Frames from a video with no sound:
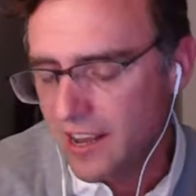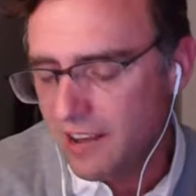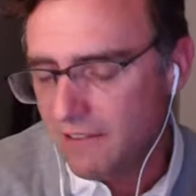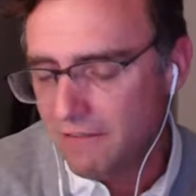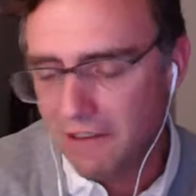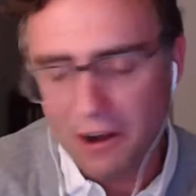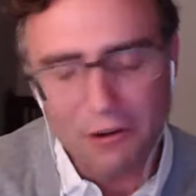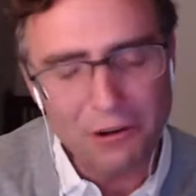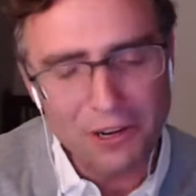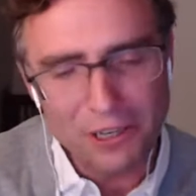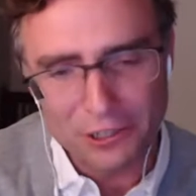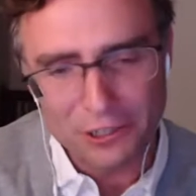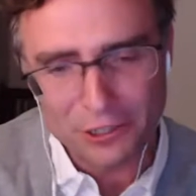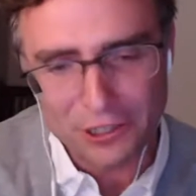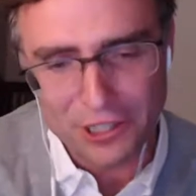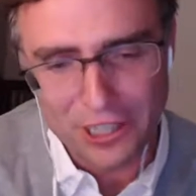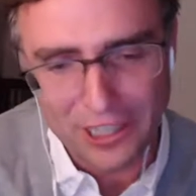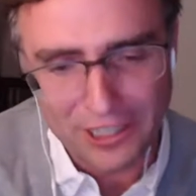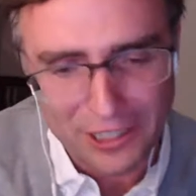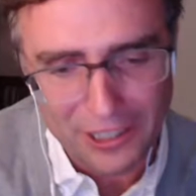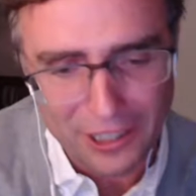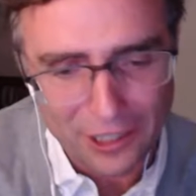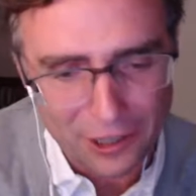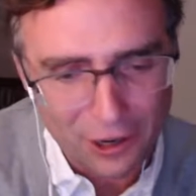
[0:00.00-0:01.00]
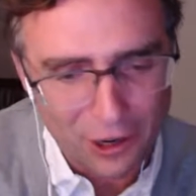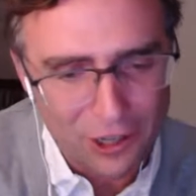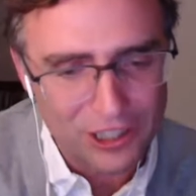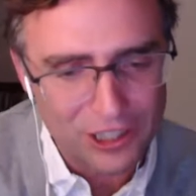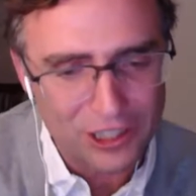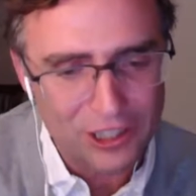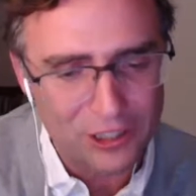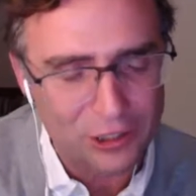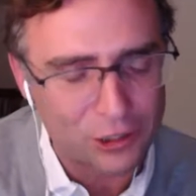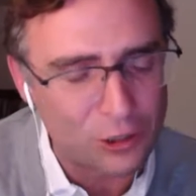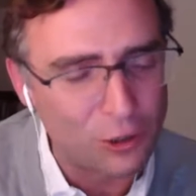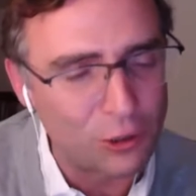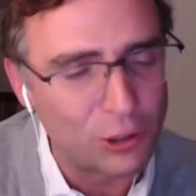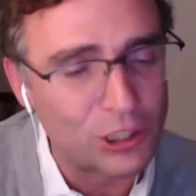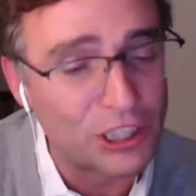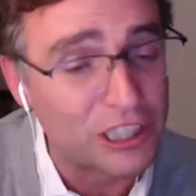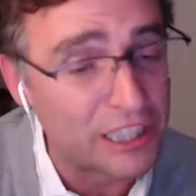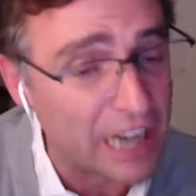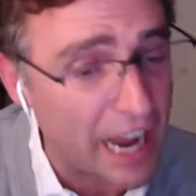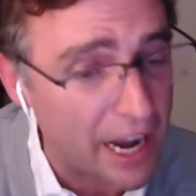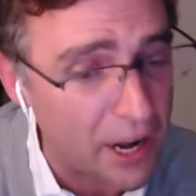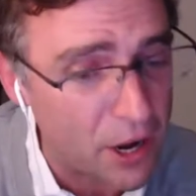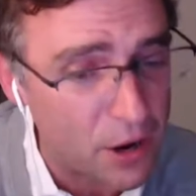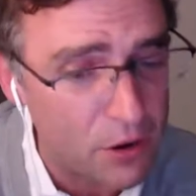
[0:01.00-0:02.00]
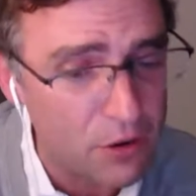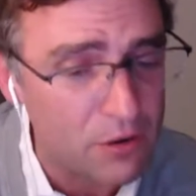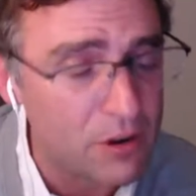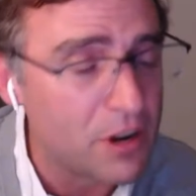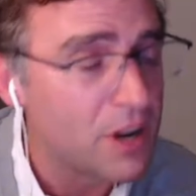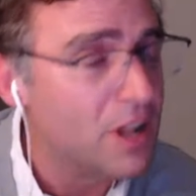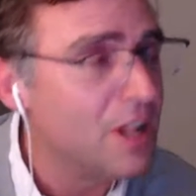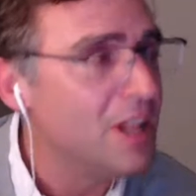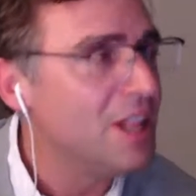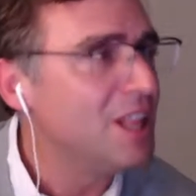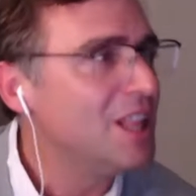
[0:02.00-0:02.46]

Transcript: very interesting technology. It's called Shadow.